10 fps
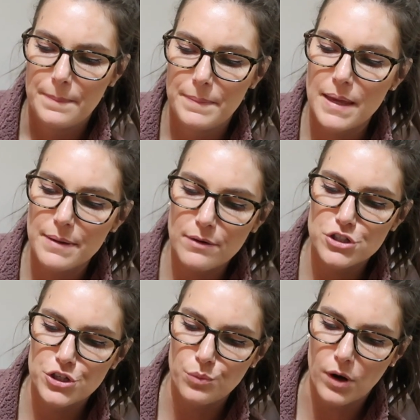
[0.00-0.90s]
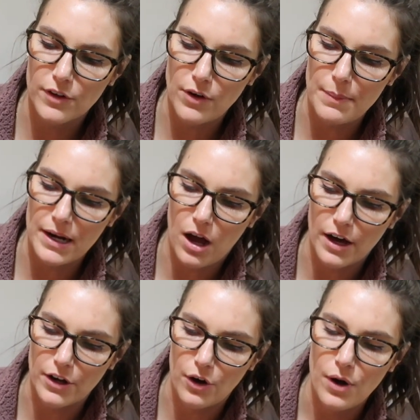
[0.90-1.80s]
Maybe I would turn one of them on
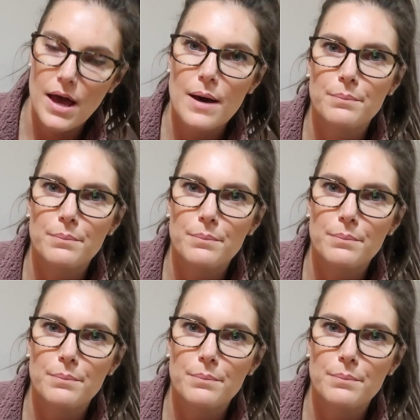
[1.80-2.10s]
auto,